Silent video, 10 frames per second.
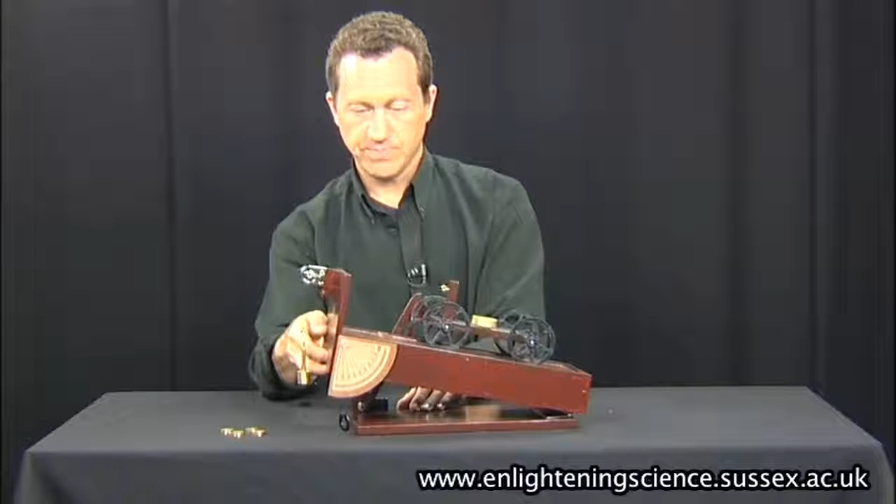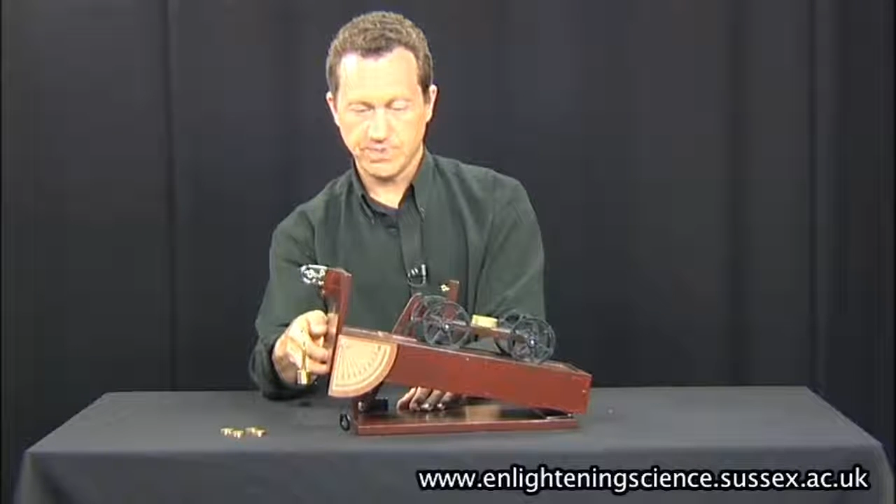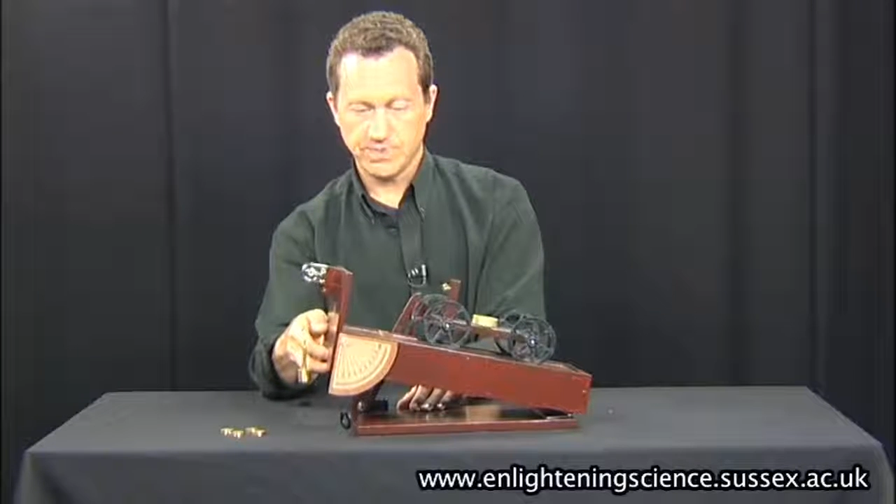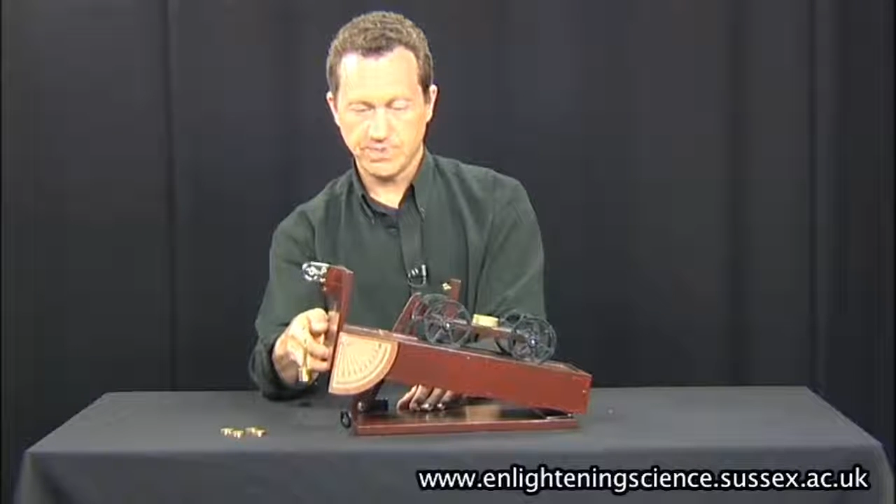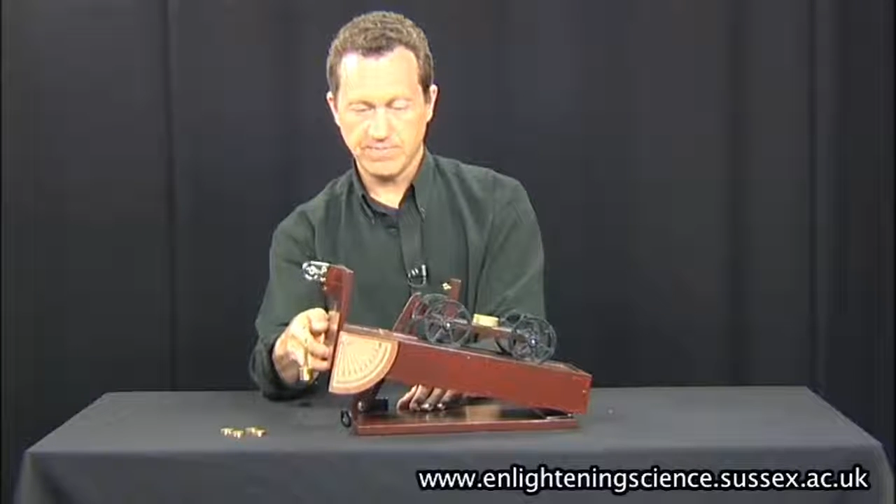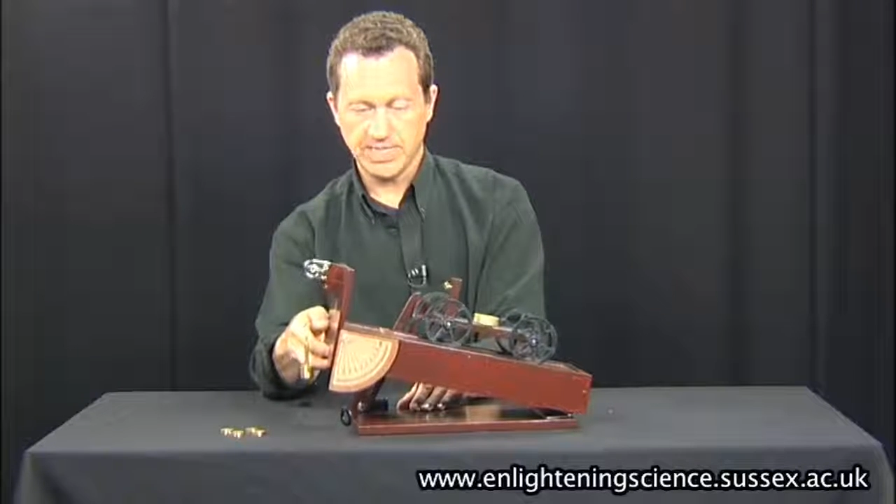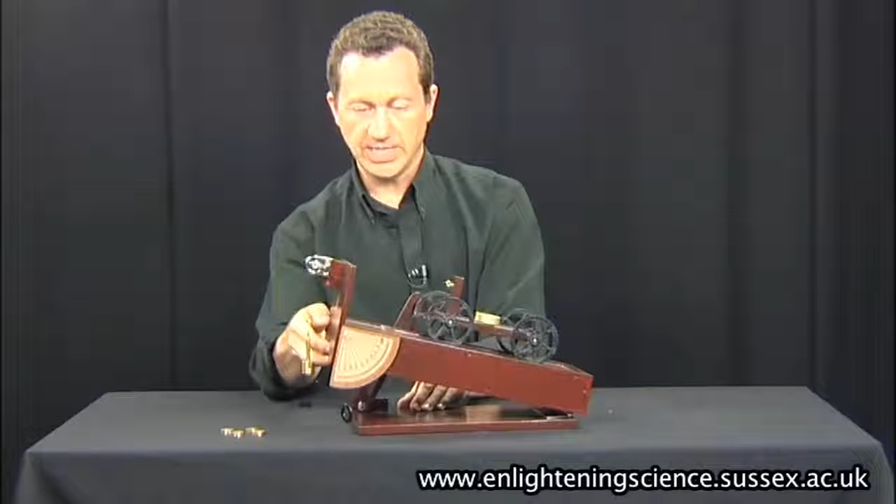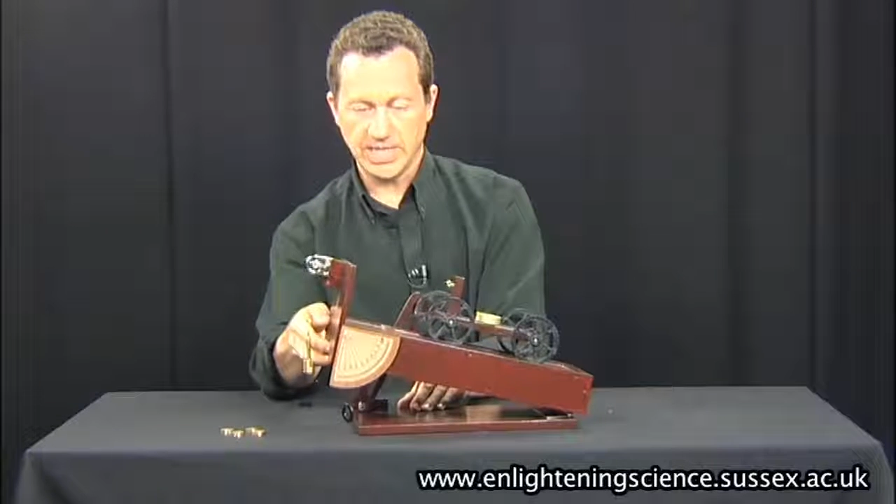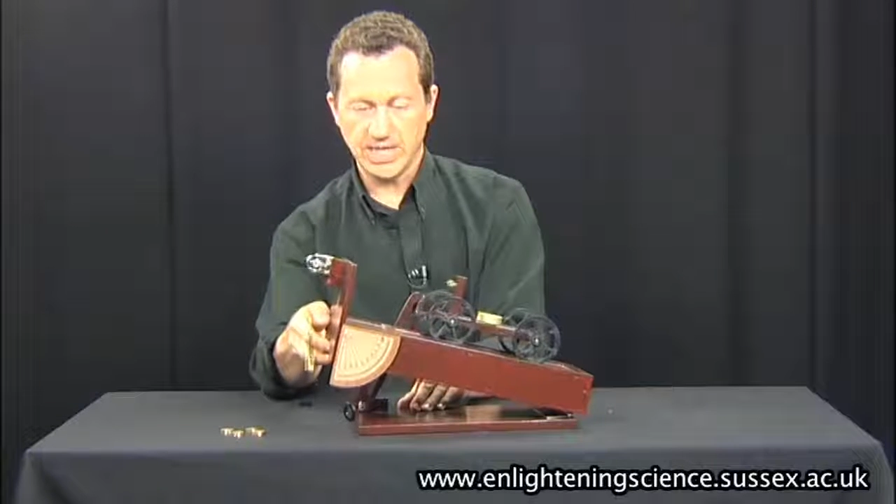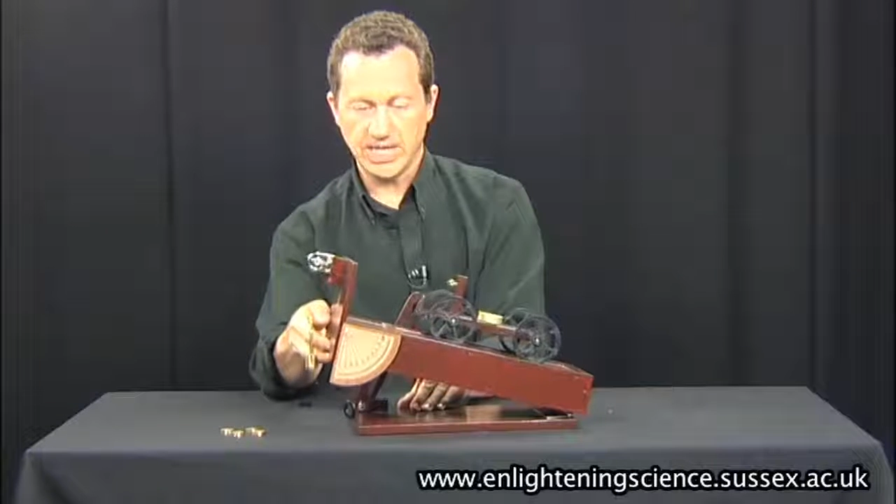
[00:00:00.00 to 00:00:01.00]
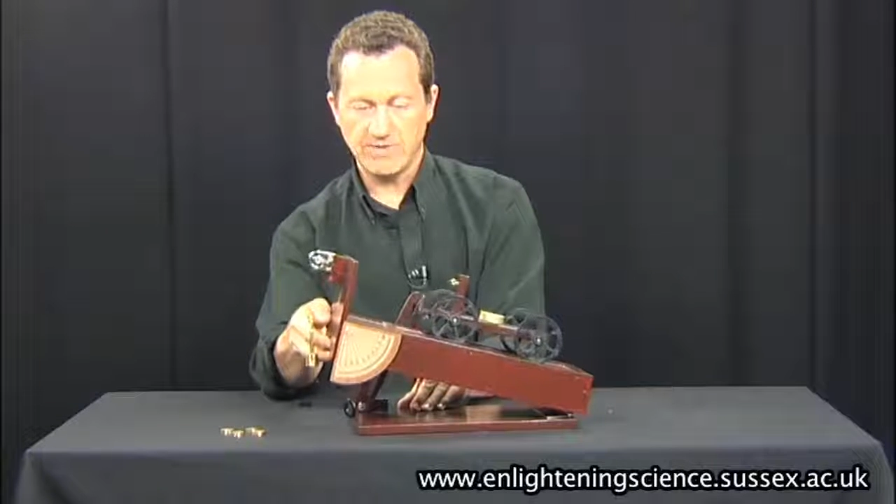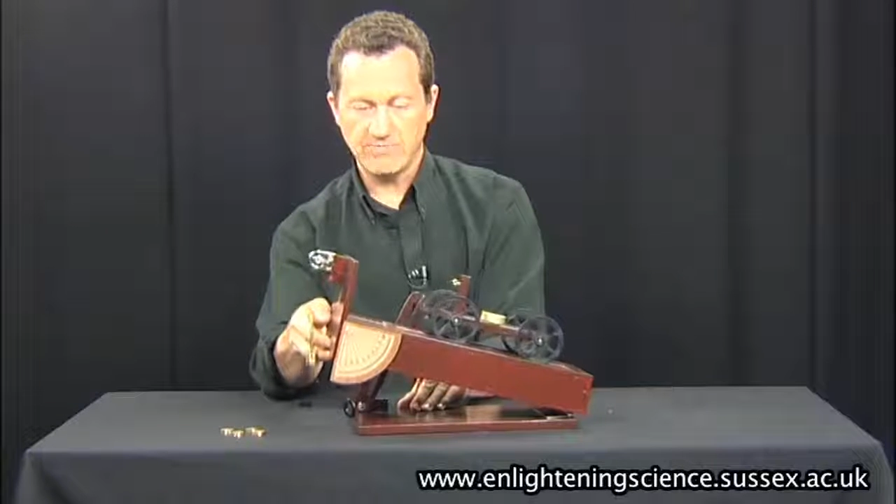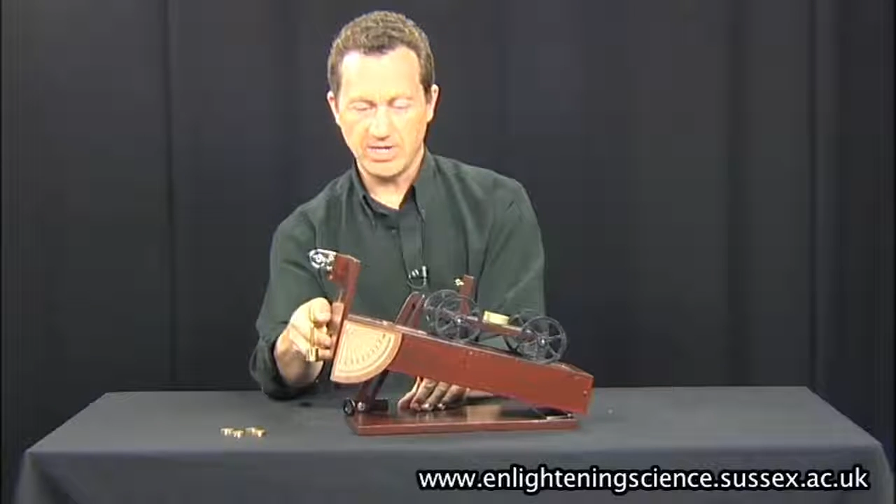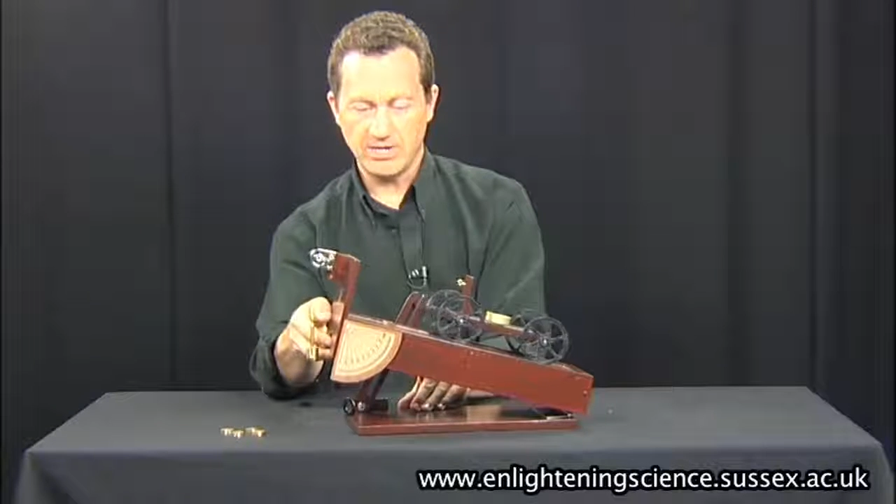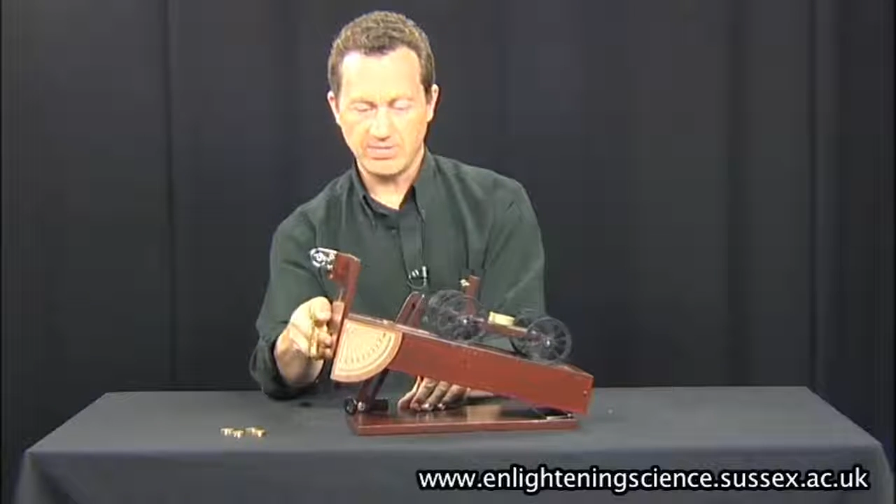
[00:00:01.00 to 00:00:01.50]
so that we get a higher
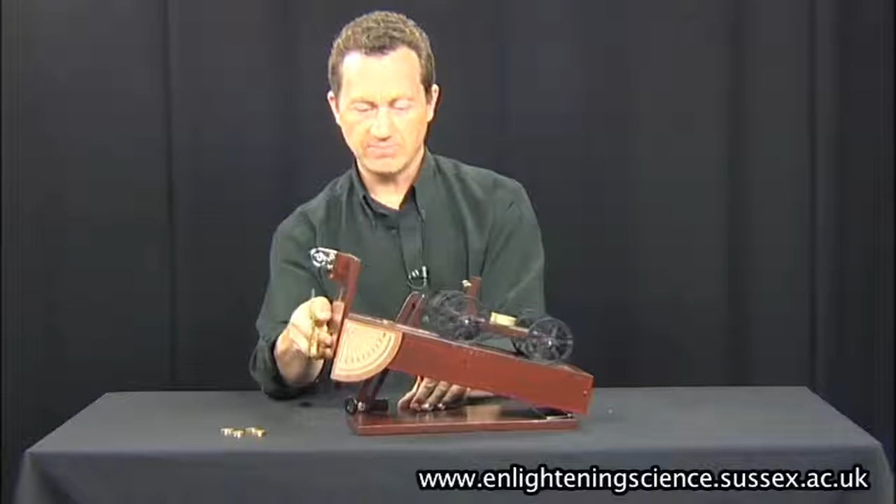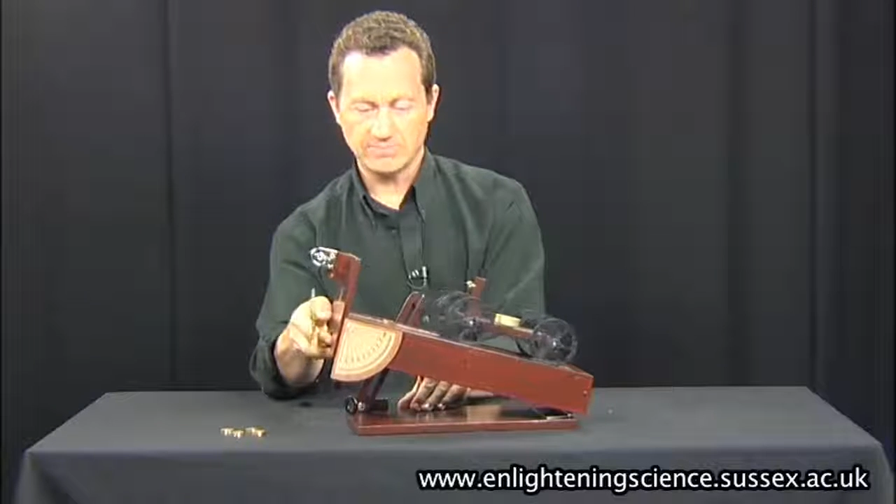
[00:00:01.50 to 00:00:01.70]
road,